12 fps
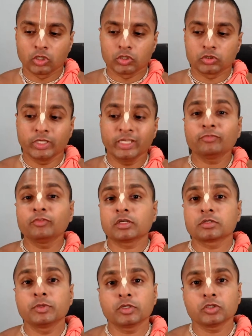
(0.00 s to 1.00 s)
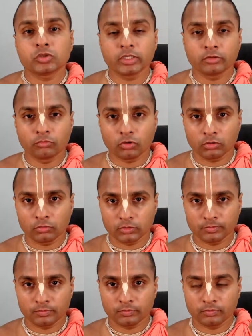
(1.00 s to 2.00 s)
So if they're spiritually involved,
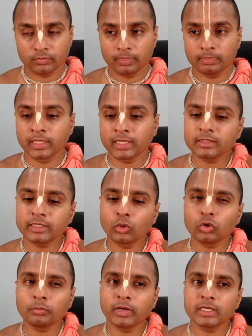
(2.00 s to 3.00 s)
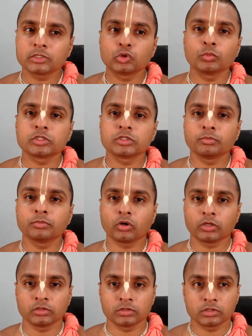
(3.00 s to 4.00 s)
then they don't place too much
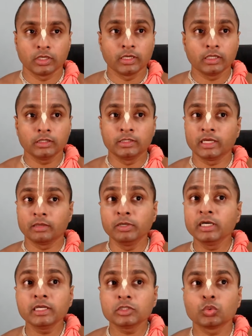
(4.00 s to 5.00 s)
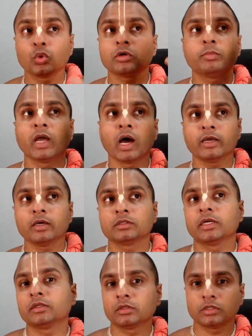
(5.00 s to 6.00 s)
importance. Their buildings won't be higher
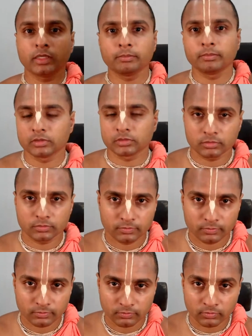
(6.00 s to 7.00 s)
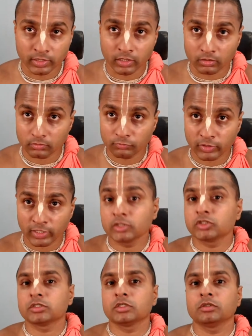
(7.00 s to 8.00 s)
than the temples. Their
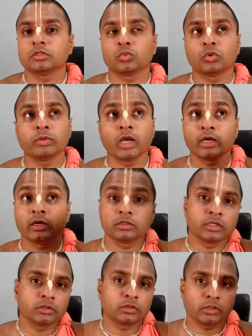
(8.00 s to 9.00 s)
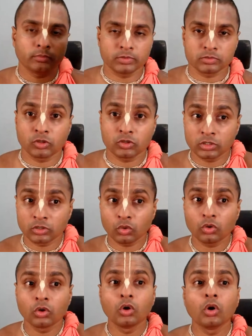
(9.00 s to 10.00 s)
financial centers won't be higher than the temples because they
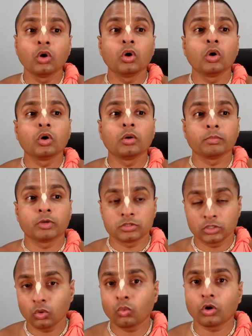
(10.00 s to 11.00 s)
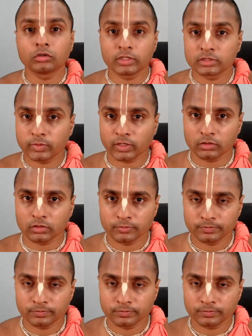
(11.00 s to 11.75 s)
know what to respect.